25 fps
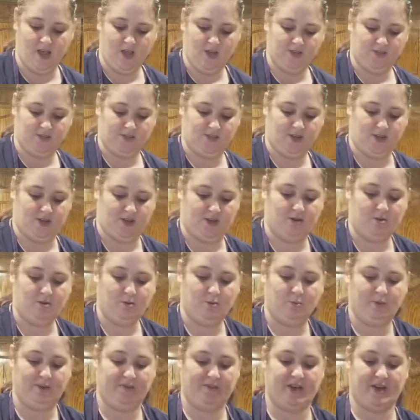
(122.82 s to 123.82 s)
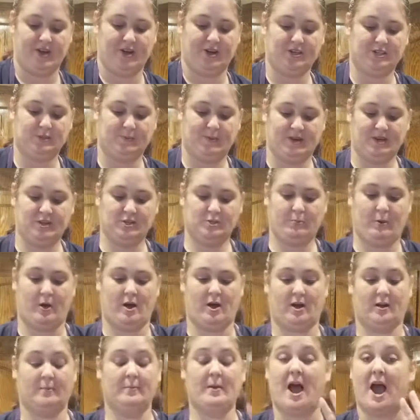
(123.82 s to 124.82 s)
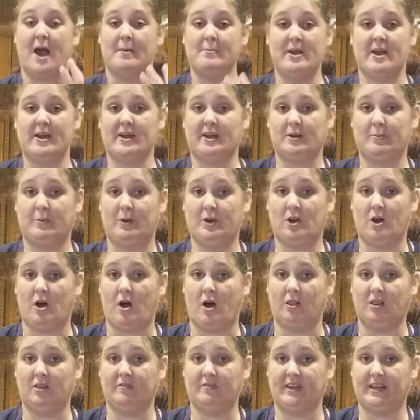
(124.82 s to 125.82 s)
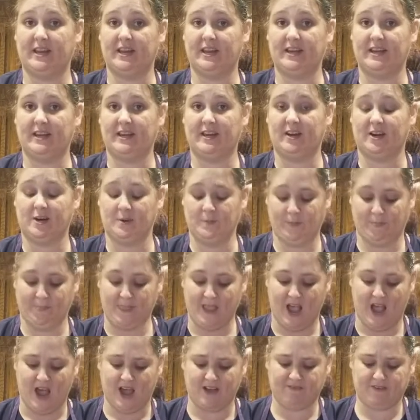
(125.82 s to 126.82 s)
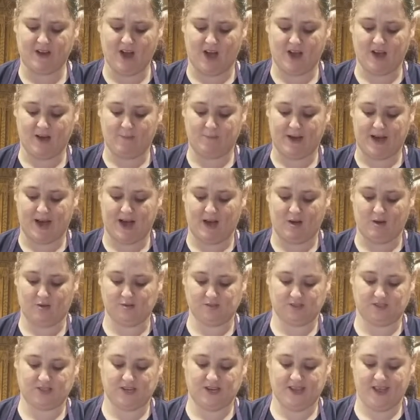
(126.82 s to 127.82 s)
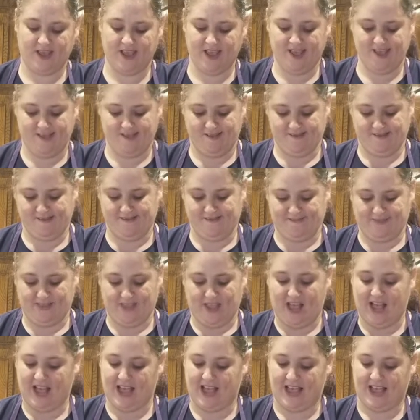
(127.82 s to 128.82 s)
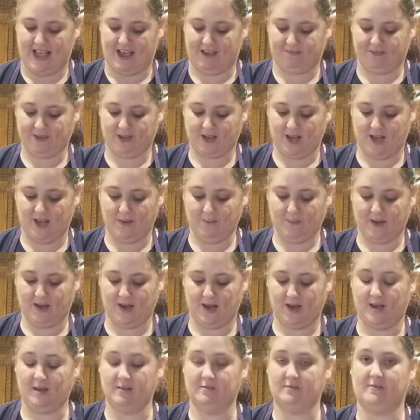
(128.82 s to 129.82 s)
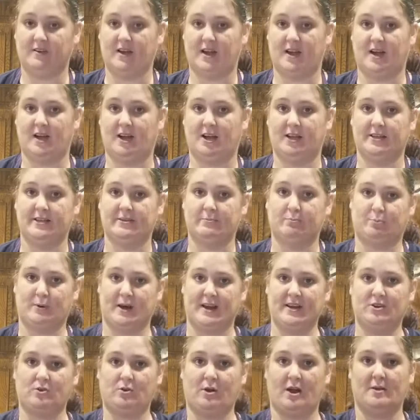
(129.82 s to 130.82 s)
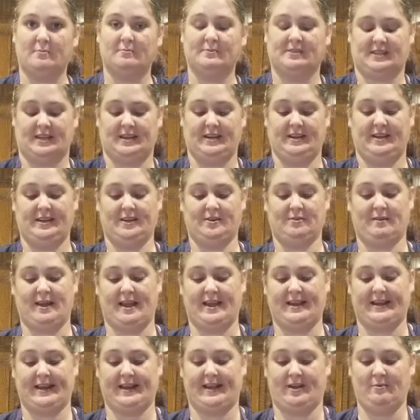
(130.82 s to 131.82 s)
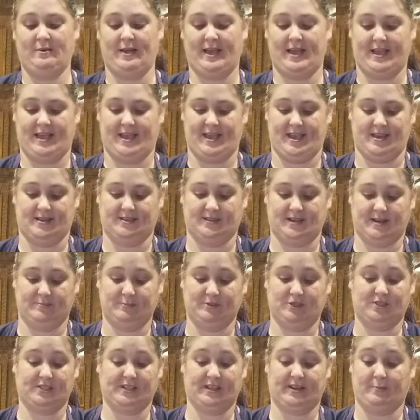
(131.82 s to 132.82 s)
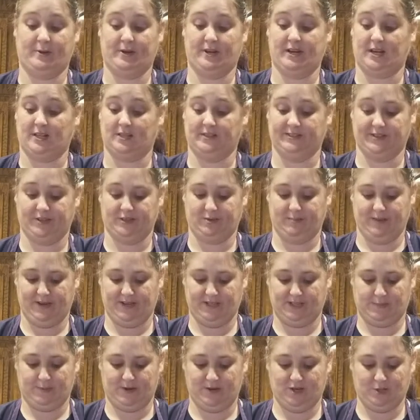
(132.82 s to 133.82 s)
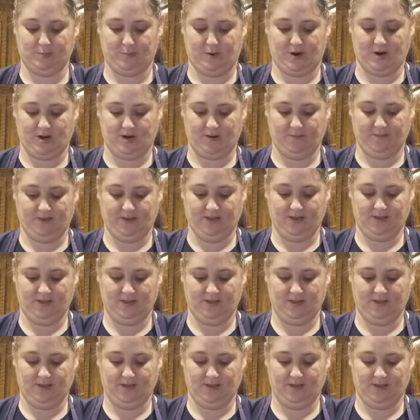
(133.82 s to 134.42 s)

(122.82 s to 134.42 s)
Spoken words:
So we've got our spinach parm. I'm not gonna put all of it in here. I've got about a half a cup of breadcrumbs in here right now, and I'm just gonna put a little bit of spinach parm.